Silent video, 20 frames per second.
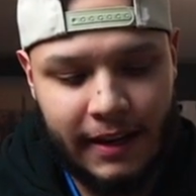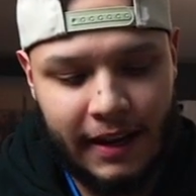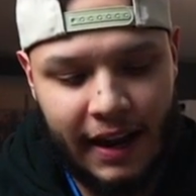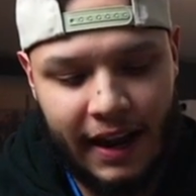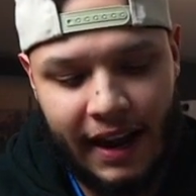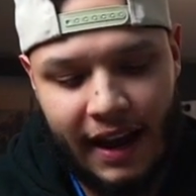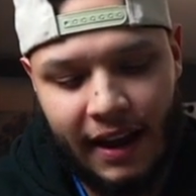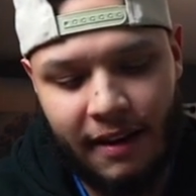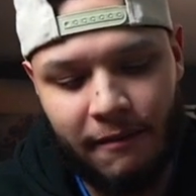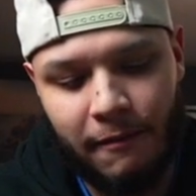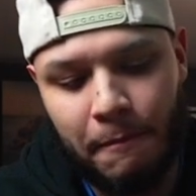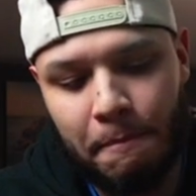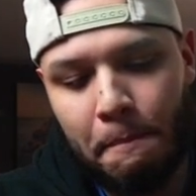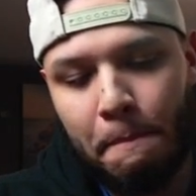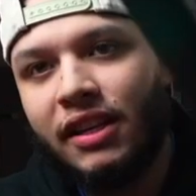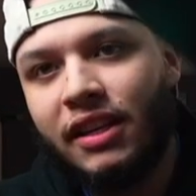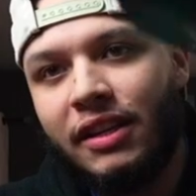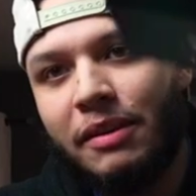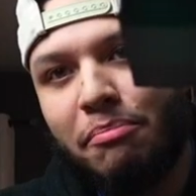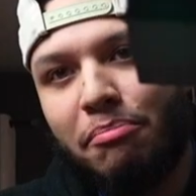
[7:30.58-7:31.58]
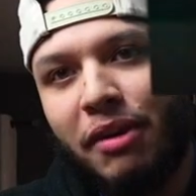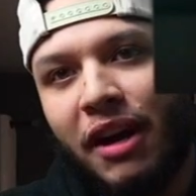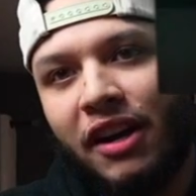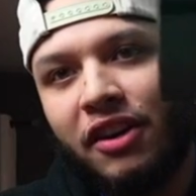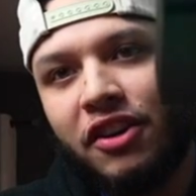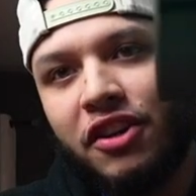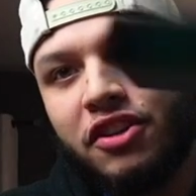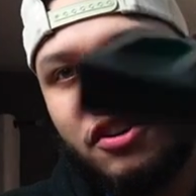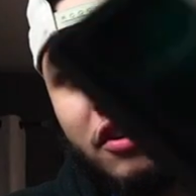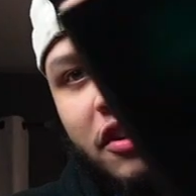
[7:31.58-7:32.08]
I have the
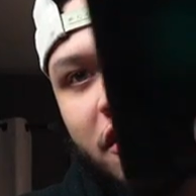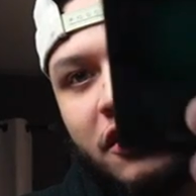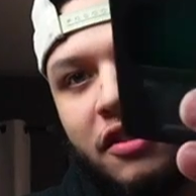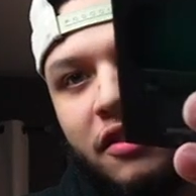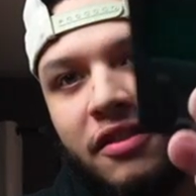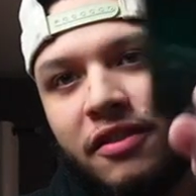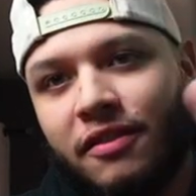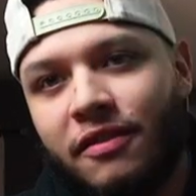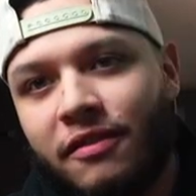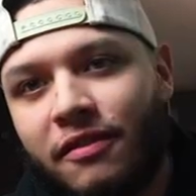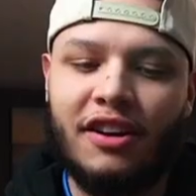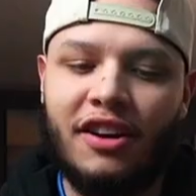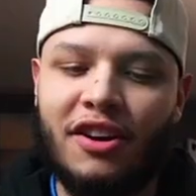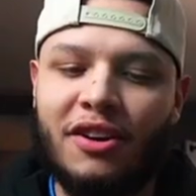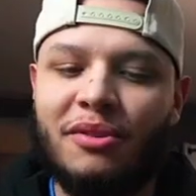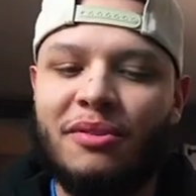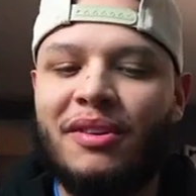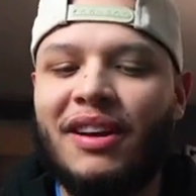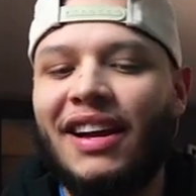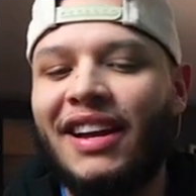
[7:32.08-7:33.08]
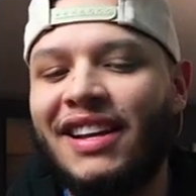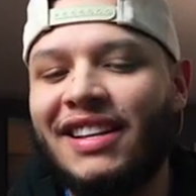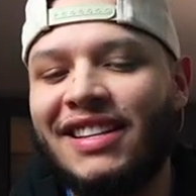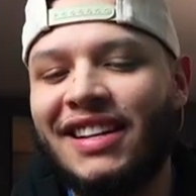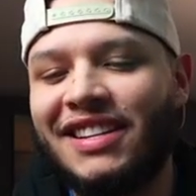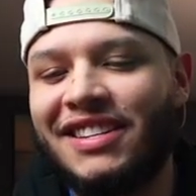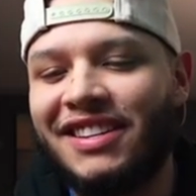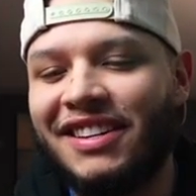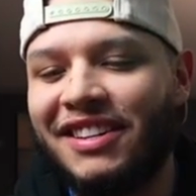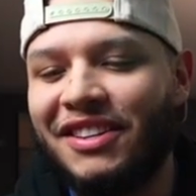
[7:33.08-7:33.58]
battery chargers. Oh, I guess I
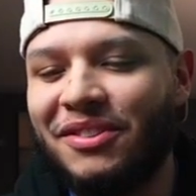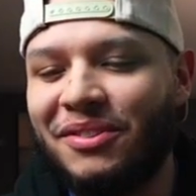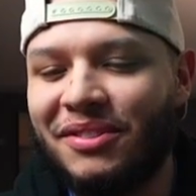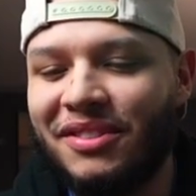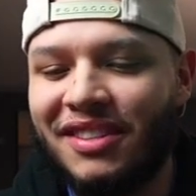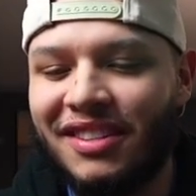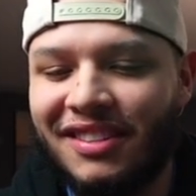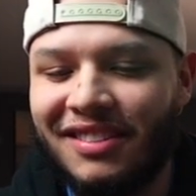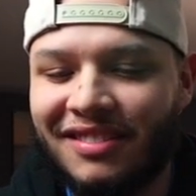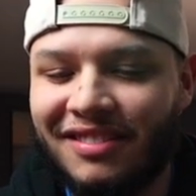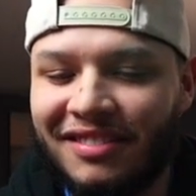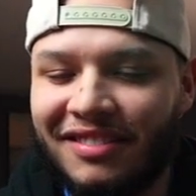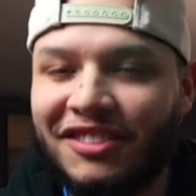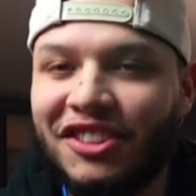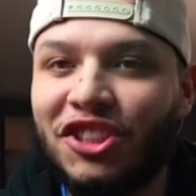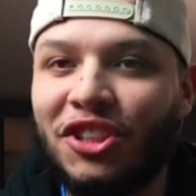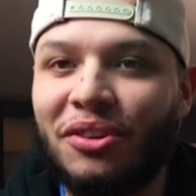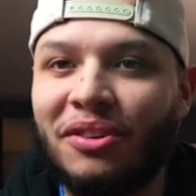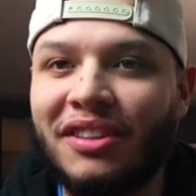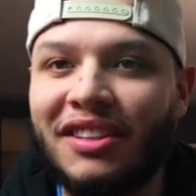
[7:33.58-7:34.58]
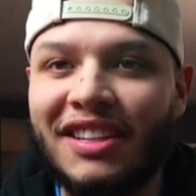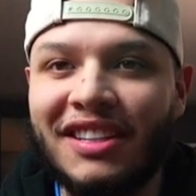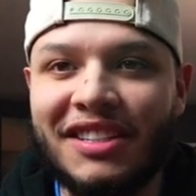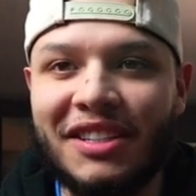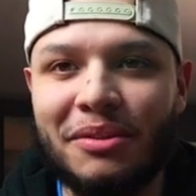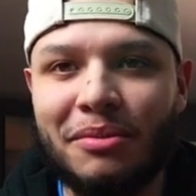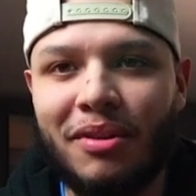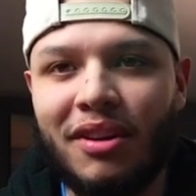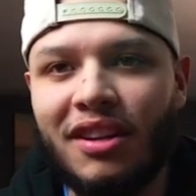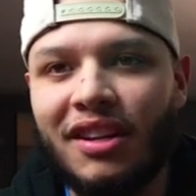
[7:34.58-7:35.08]
should have showed this
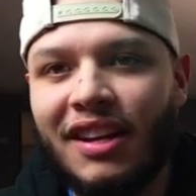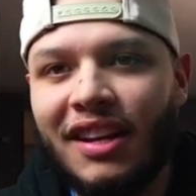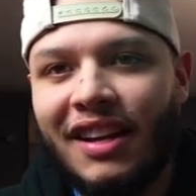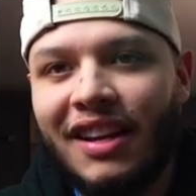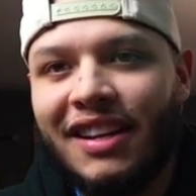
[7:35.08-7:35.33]
as well.